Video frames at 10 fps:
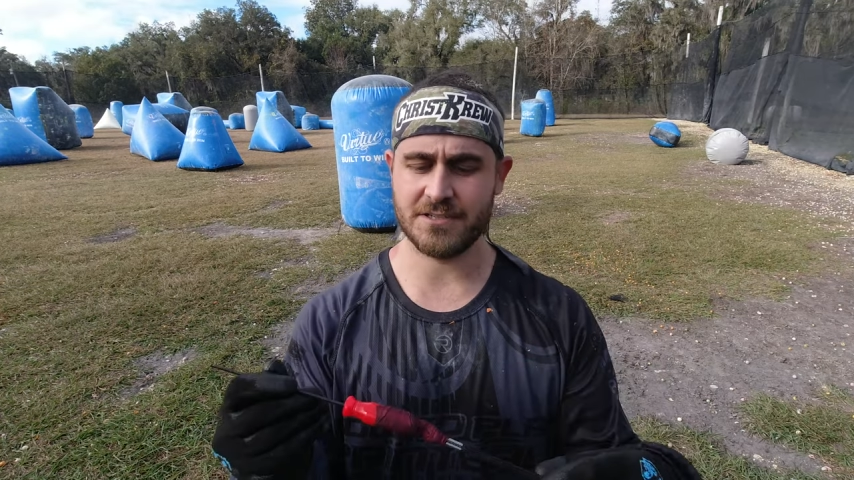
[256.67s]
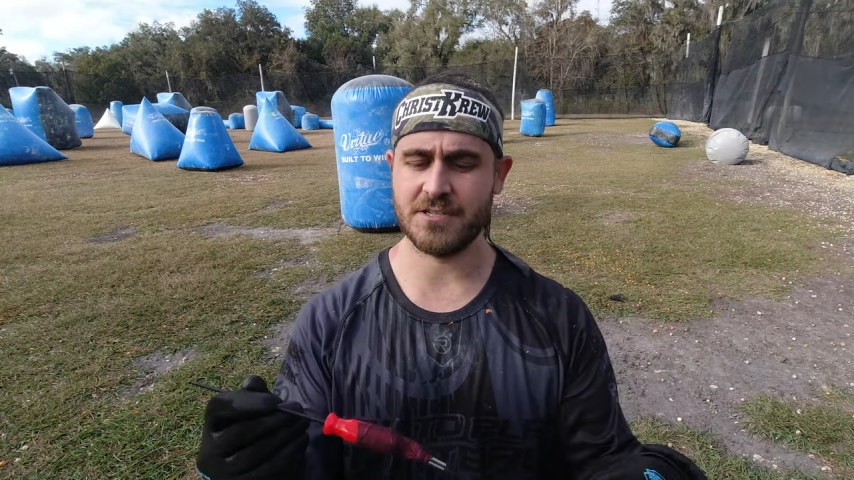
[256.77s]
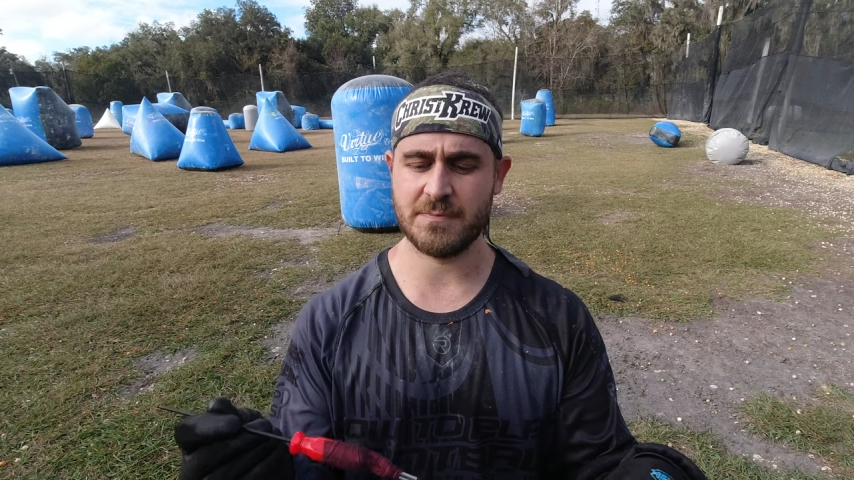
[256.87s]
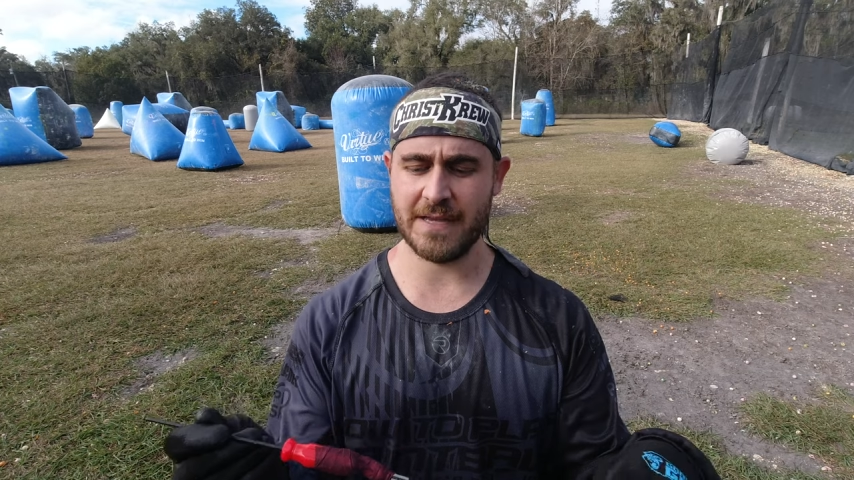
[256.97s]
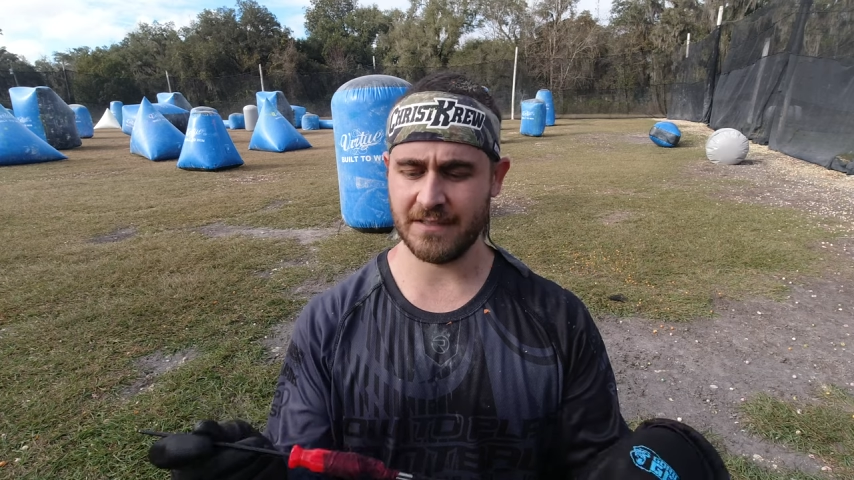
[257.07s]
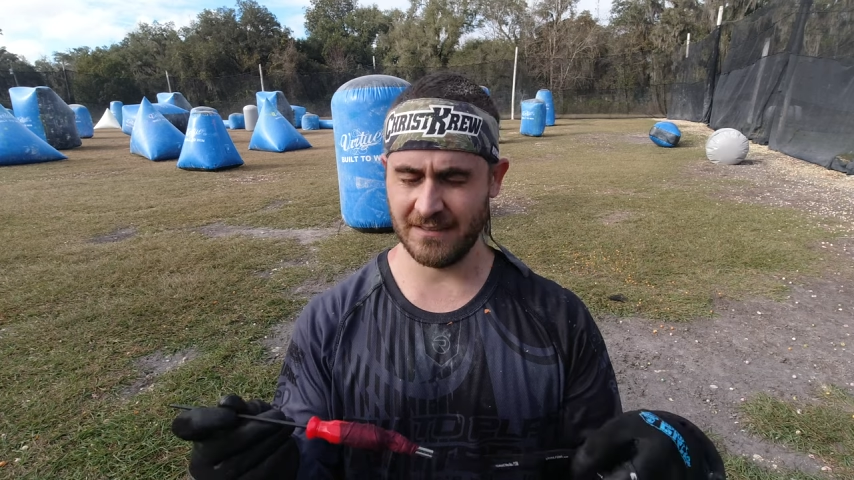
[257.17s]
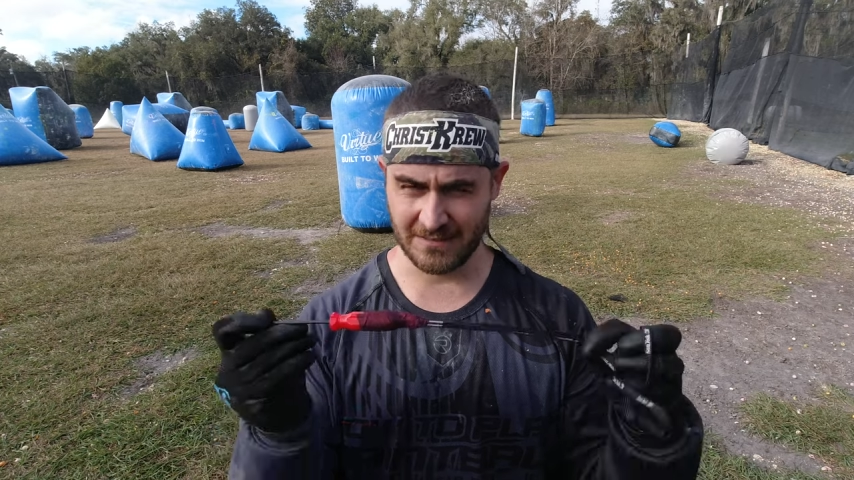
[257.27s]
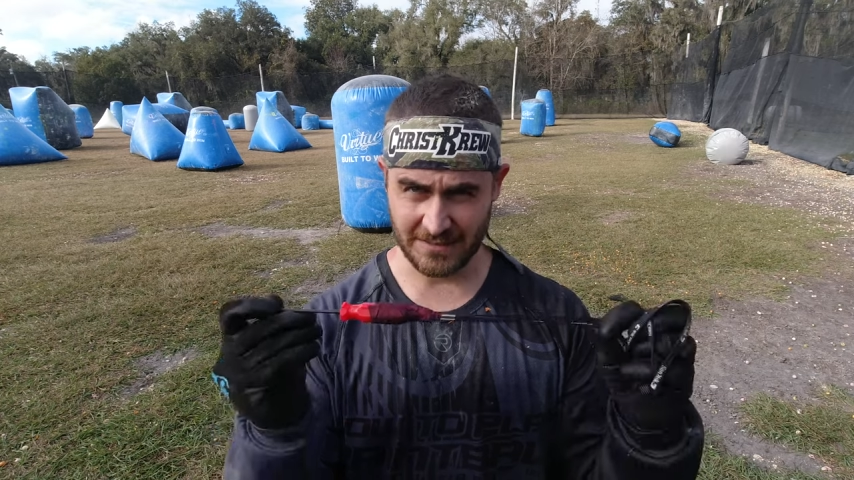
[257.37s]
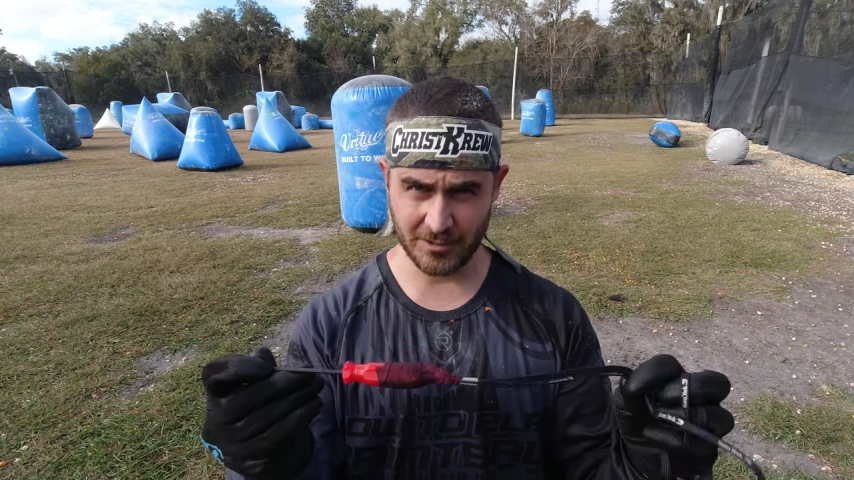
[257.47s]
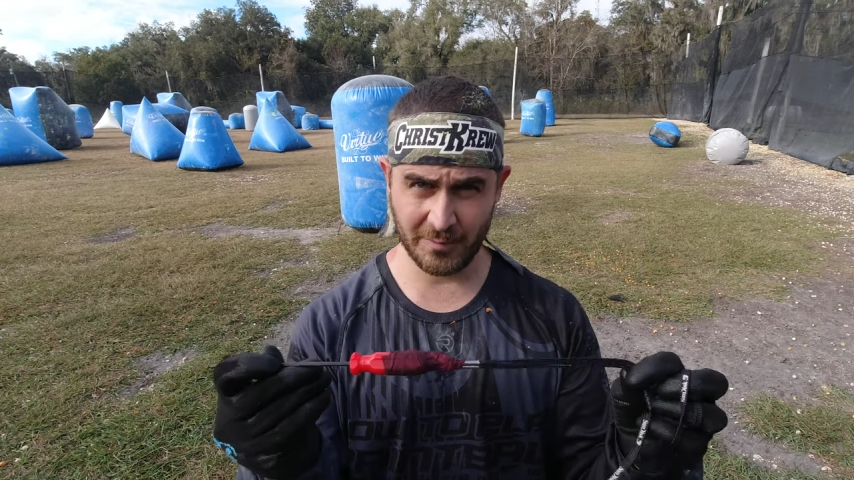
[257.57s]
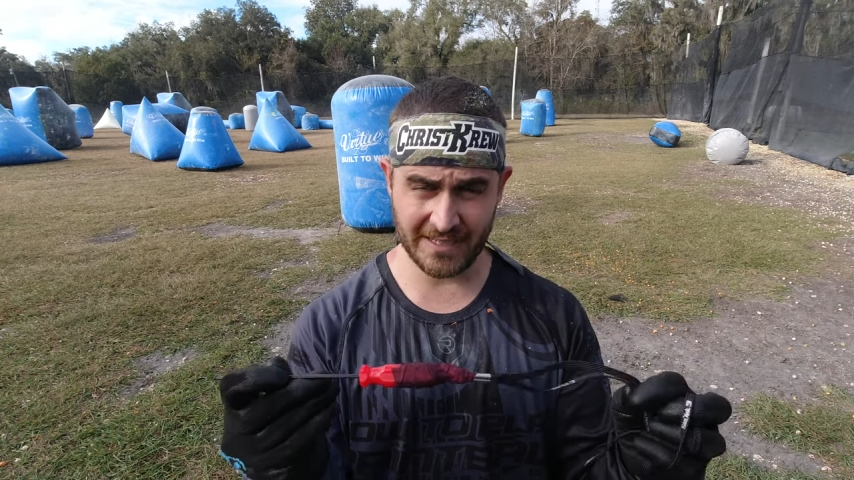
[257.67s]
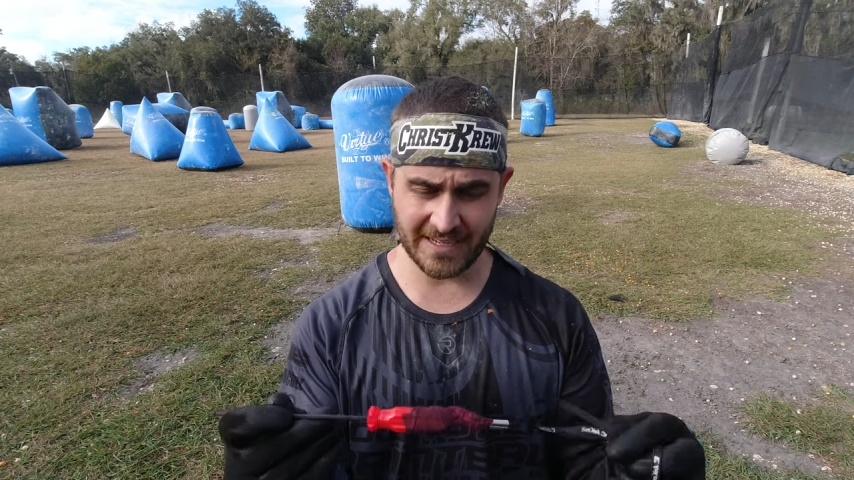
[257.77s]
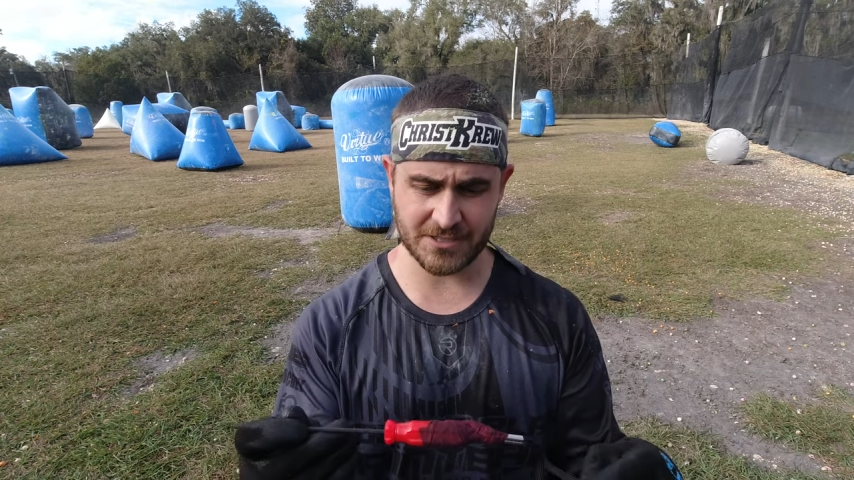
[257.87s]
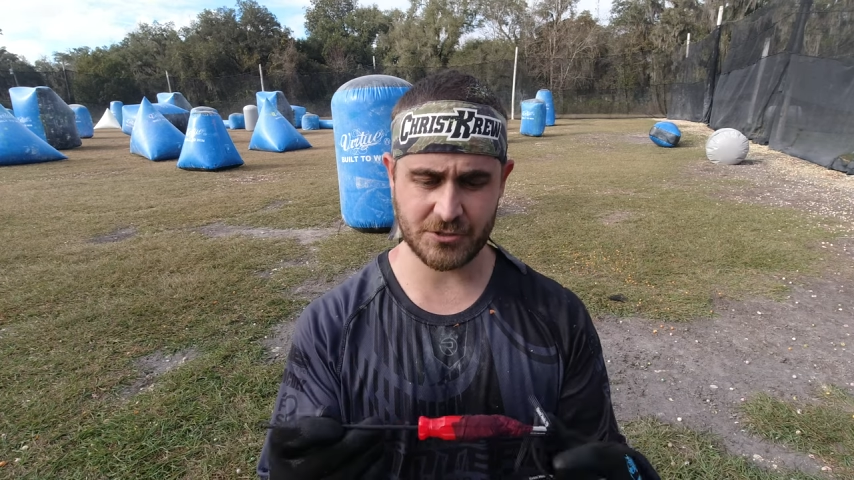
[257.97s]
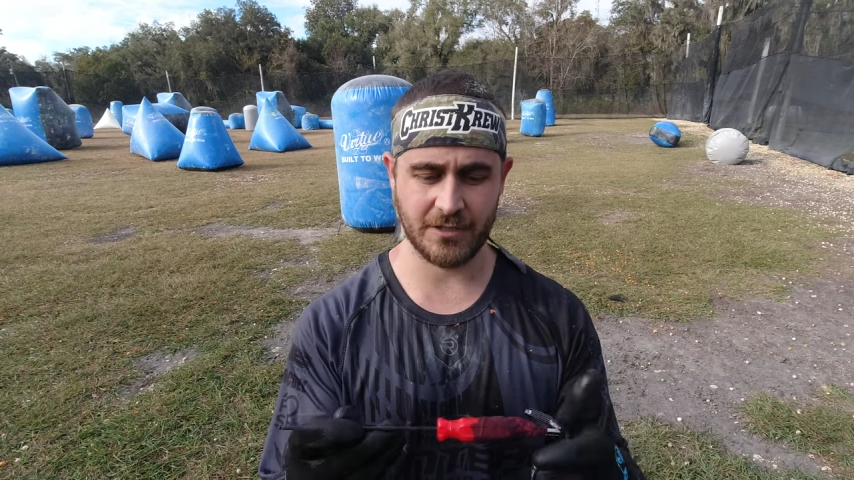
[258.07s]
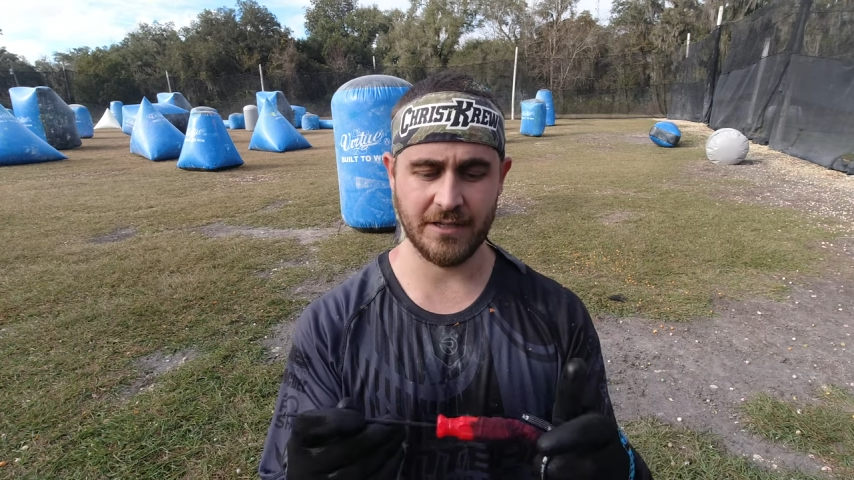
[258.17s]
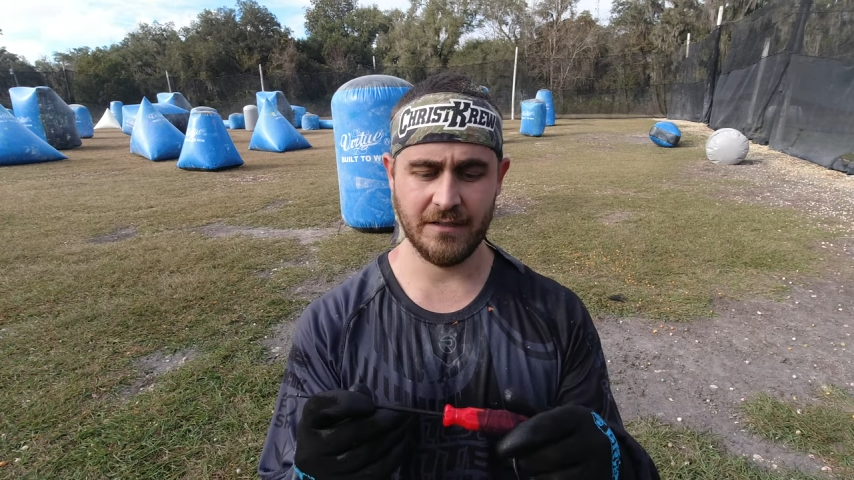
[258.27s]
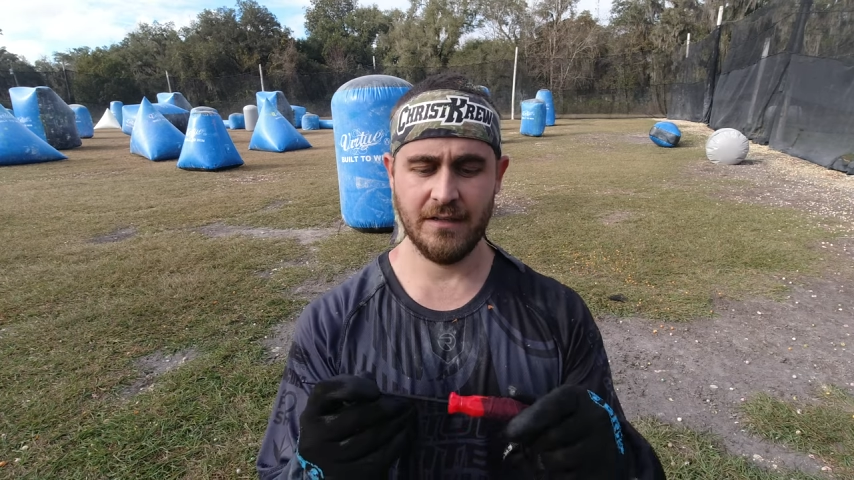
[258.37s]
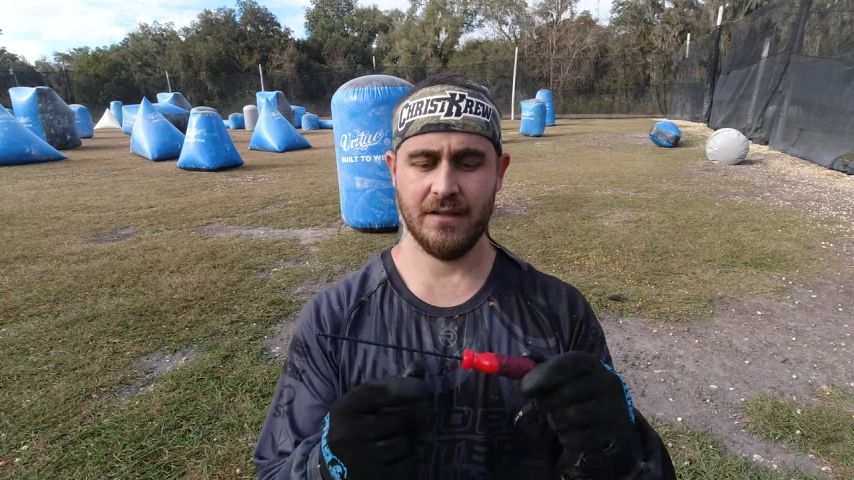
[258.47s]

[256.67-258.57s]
So spend a little bit extra,